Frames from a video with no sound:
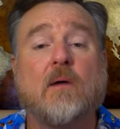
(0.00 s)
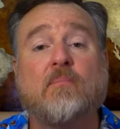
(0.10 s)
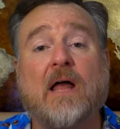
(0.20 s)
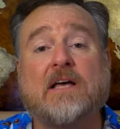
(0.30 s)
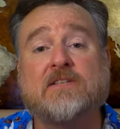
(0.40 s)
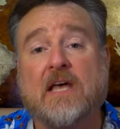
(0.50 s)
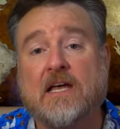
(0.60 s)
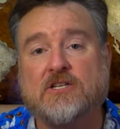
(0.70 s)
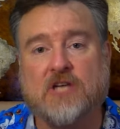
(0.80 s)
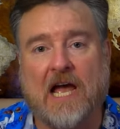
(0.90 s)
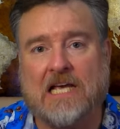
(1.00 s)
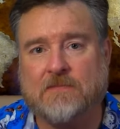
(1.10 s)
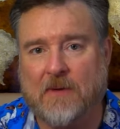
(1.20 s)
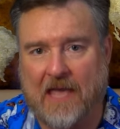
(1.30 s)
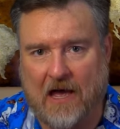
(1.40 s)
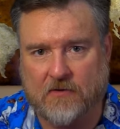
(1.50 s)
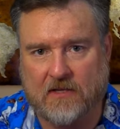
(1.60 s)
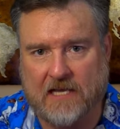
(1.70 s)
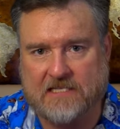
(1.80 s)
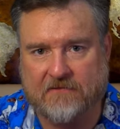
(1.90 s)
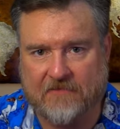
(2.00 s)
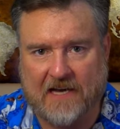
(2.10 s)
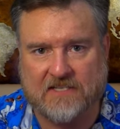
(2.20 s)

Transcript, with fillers: Plus, JASP calculates effect